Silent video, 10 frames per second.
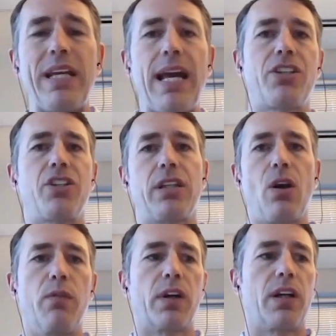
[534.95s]
We
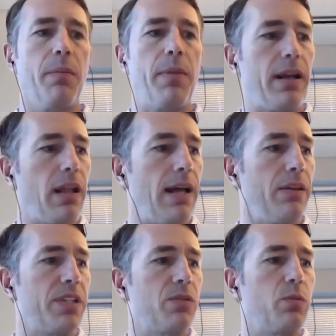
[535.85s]
actually overcome that a
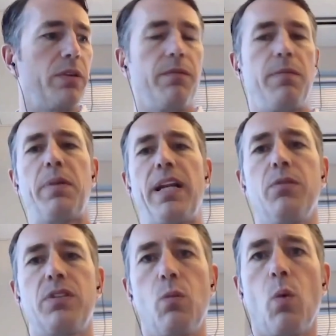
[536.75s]
lot. The reason we've been
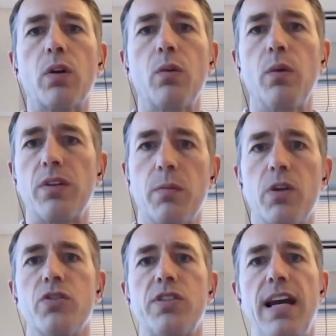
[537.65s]
able to work with
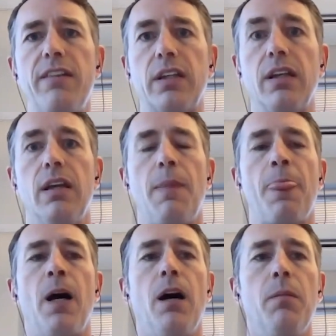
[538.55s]
commercial staffing
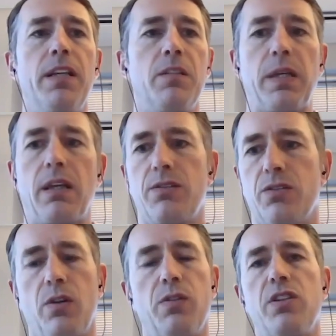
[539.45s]
is because
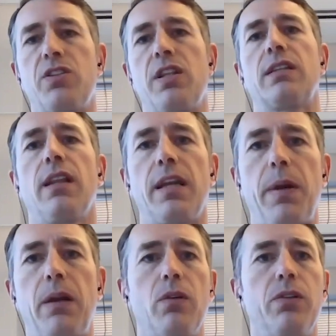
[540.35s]
there's no such thing as a
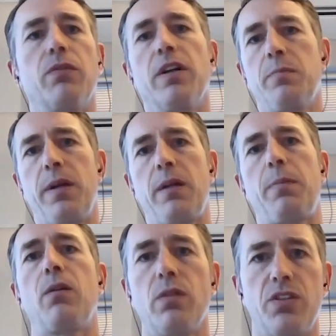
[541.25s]
late payroll, and you can run as many
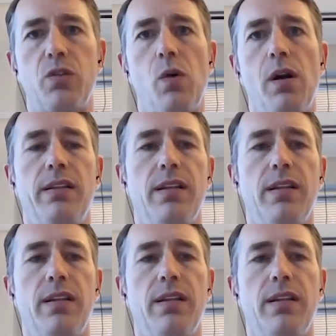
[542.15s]
payrolls as you want.